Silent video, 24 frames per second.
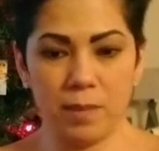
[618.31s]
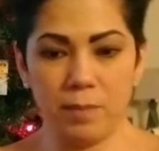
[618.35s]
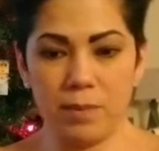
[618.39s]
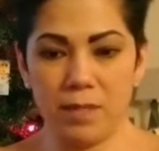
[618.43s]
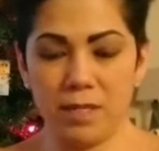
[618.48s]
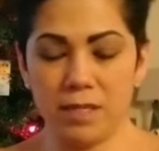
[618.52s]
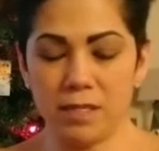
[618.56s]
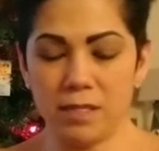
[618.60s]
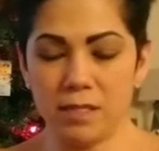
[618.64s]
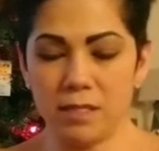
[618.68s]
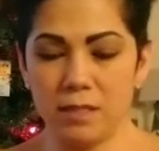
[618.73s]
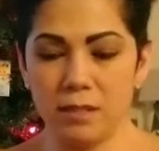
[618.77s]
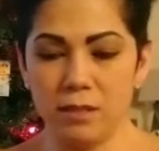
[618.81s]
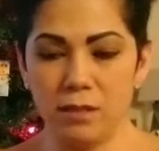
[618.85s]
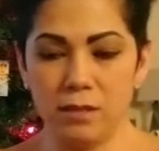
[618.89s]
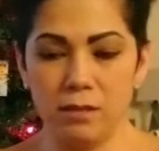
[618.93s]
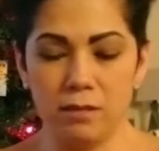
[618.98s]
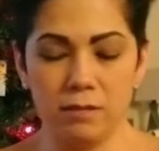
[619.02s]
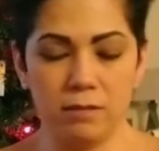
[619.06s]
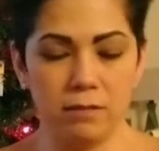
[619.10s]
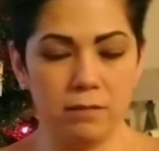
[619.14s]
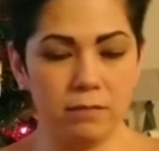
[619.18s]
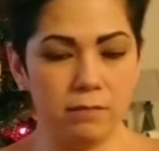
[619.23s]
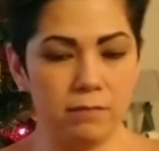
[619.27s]
because
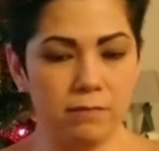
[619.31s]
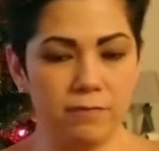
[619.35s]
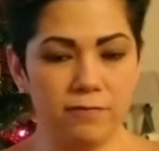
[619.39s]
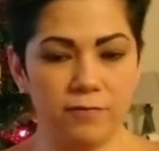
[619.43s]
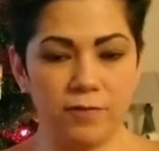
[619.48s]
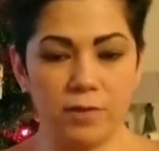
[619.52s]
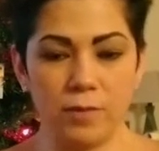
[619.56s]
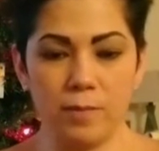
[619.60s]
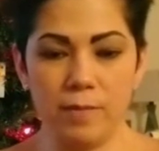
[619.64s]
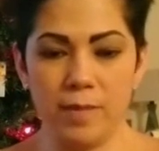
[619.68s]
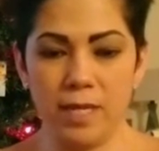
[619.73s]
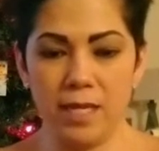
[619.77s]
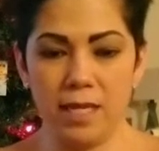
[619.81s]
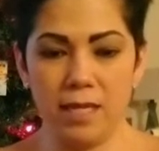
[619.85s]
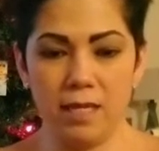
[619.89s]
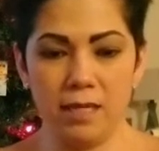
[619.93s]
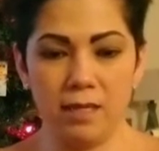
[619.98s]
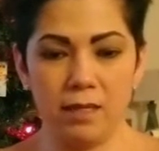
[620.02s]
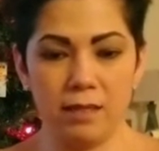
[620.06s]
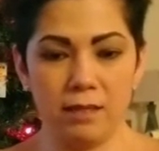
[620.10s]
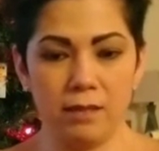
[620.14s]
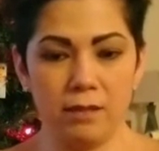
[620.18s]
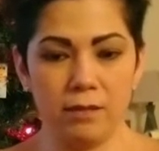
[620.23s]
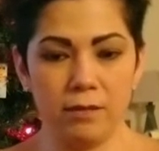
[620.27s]
for
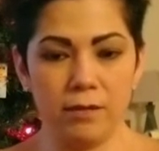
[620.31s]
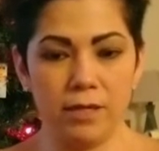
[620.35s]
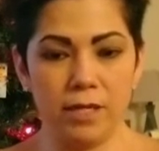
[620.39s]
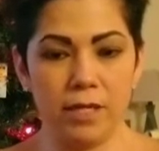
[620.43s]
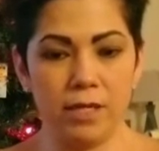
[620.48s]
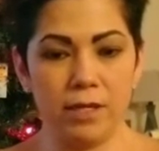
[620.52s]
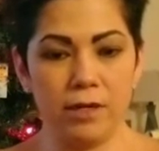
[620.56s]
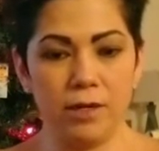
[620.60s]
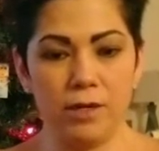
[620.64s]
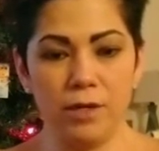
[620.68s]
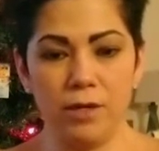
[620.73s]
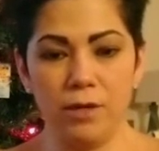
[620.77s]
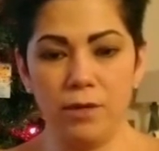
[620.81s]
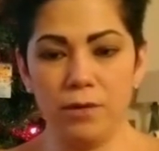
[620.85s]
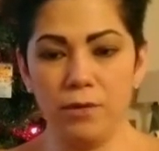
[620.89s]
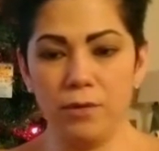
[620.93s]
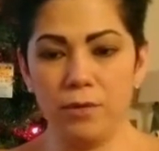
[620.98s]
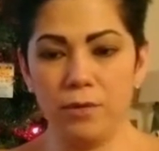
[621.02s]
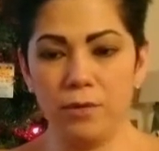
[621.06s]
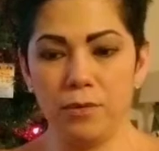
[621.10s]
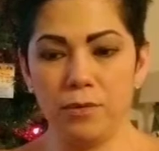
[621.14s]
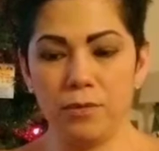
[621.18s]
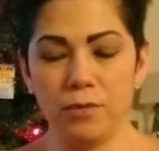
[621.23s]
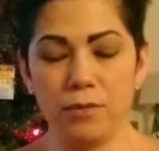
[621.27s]
me, learning a
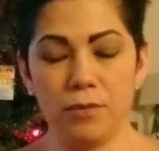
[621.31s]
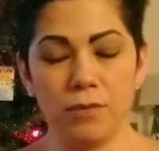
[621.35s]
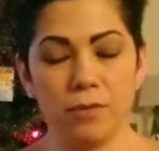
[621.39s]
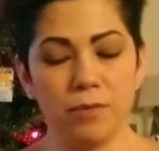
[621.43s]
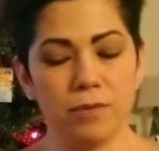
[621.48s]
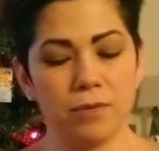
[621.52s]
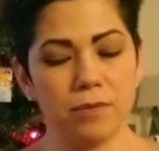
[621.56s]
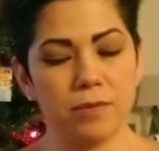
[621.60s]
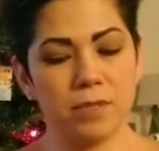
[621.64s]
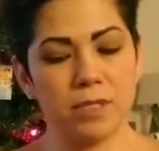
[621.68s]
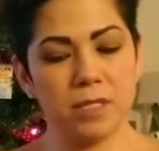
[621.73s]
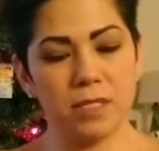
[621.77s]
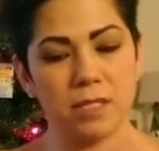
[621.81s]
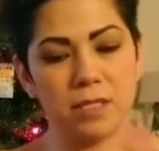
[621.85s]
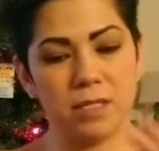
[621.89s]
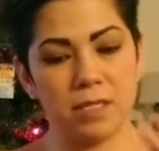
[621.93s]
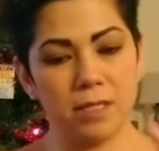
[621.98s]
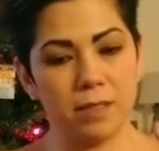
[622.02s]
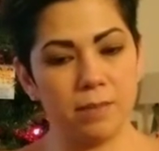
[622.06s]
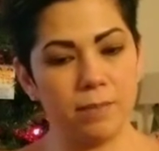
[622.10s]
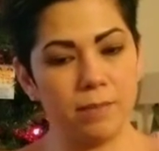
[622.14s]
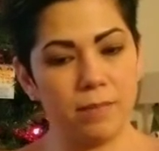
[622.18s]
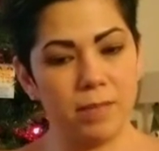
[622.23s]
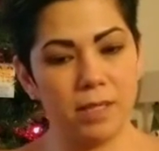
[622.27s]
new
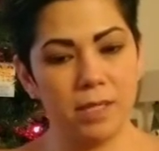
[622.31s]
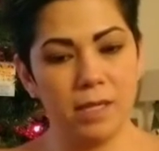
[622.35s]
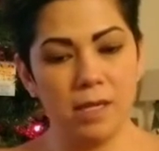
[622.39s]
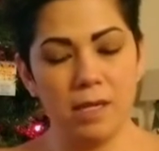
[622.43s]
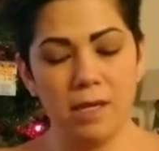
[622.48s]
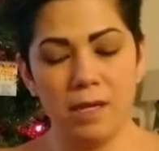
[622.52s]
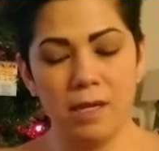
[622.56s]
system,